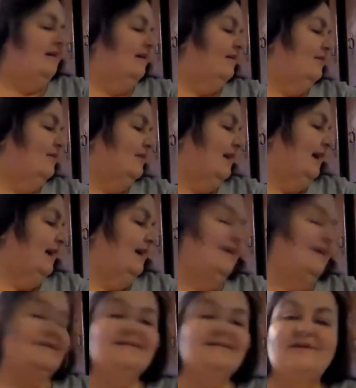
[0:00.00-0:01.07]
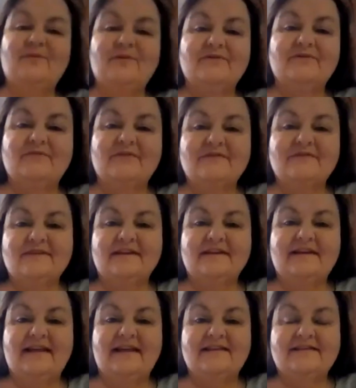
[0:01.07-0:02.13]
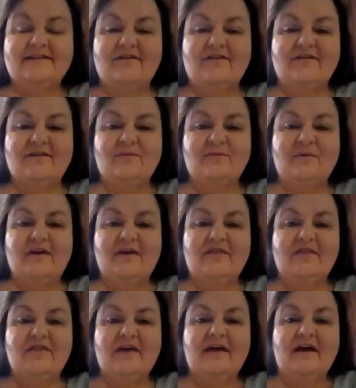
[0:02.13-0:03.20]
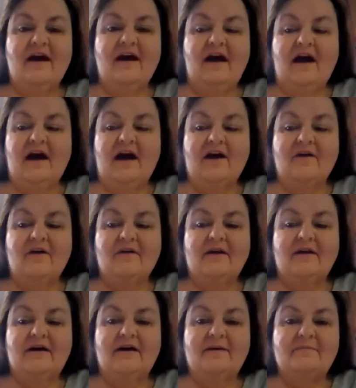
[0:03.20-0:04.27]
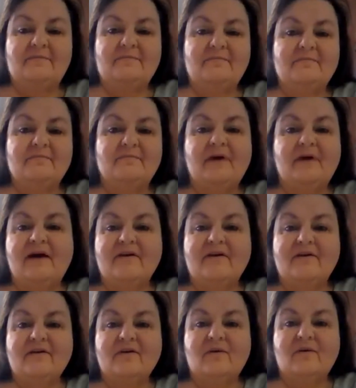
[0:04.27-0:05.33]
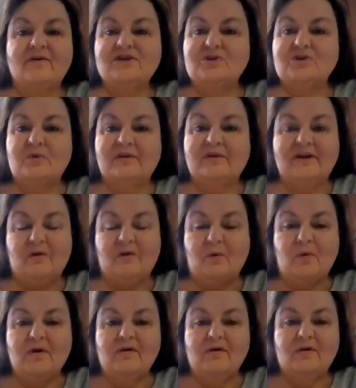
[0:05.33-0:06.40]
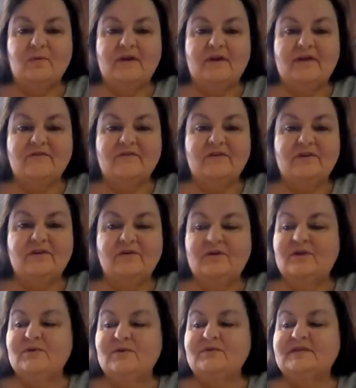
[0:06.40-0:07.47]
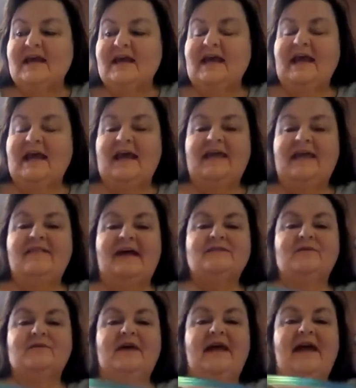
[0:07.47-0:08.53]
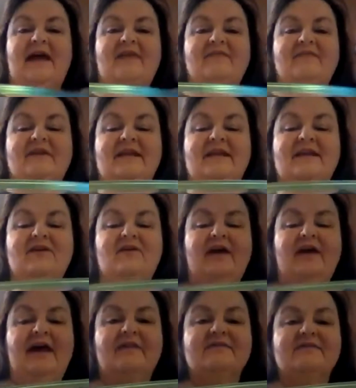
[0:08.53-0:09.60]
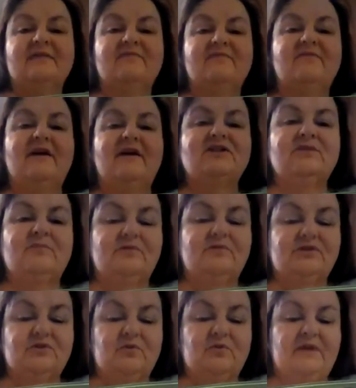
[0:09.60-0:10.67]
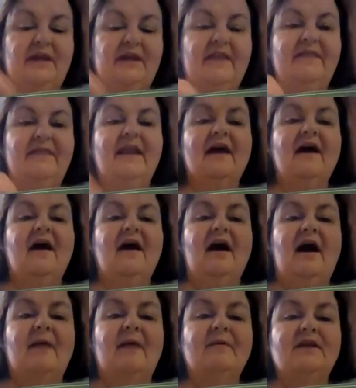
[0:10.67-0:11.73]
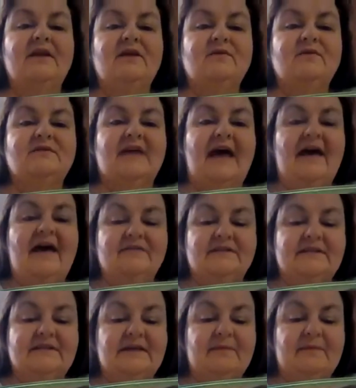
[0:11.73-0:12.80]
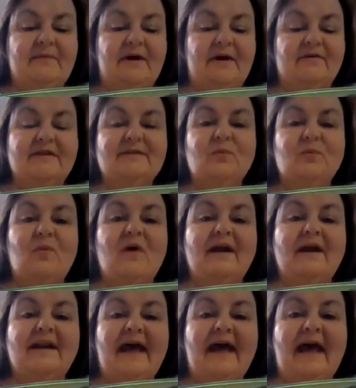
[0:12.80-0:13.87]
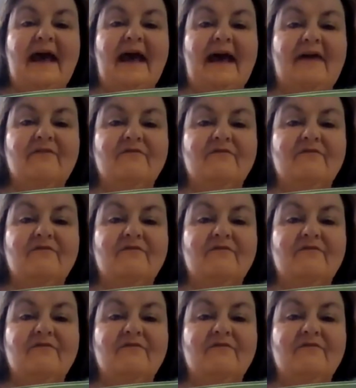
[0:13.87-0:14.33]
Okay, so we're first going to get started with our butter or shortening or oil or whatever you use, and that's what I have in here. I have some vegetable shortening, and then I'm going to use a half a stick of butter. It's 1.5,